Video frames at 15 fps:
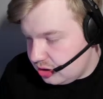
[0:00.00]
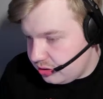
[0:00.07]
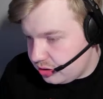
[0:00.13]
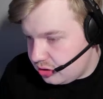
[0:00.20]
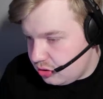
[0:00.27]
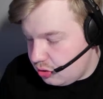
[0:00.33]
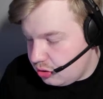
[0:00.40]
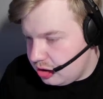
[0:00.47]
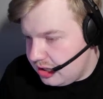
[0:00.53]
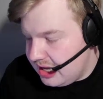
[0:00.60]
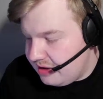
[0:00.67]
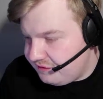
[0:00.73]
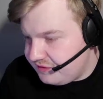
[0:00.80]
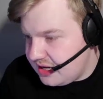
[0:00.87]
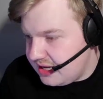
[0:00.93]
corner,
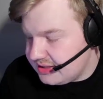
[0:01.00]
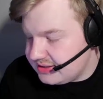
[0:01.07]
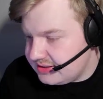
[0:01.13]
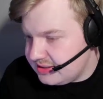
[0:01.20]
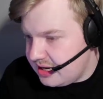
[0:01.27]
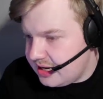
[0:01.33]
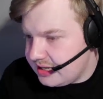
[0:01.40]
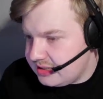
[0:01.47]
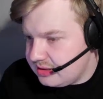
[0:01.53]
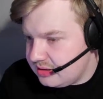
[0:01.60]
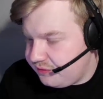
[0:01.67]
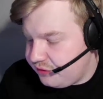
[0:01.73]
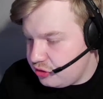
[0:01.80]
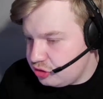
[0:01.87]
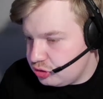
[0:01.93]
left-hand side. The
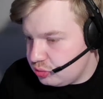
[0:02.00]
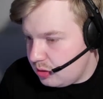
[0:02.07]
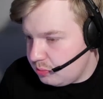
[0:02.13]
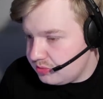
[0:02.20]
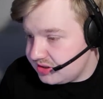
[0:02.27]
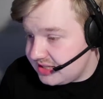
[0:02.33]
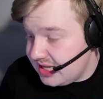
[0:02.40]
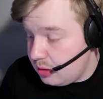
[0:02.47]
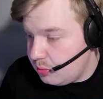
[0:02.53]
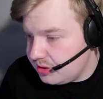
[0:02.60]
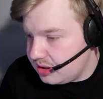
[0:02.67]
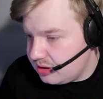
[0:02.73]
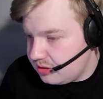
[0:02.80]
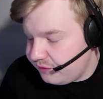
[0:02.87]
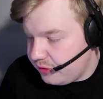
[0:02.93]
first one was dealt with
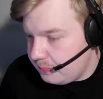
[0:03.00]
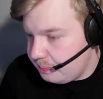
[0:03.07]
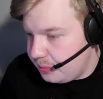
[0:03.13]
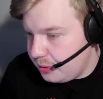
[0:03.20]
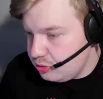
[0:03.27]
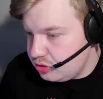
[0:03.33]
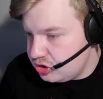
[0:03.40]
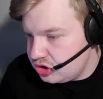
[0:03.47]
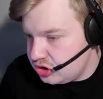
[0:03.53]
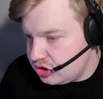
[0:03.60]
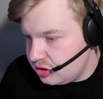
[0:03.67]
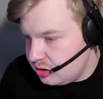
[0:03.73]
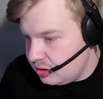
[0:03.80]
at the front post.